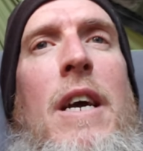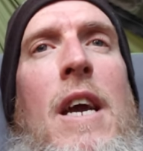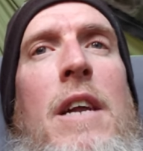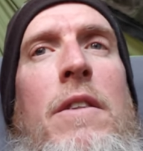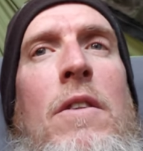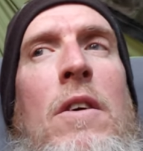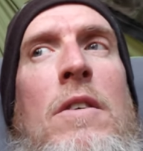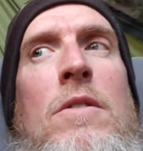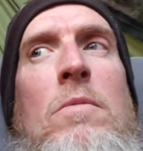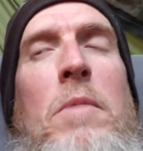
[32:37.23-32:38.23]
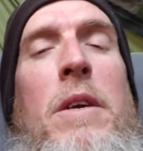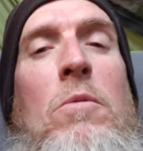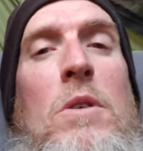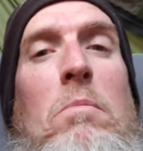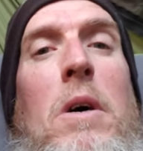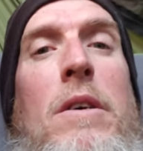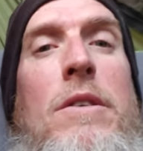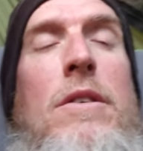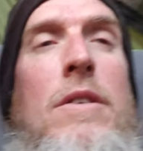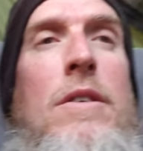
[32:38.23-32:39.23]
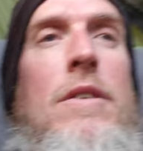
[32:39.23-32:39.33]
gained and lost, but it was a bunch.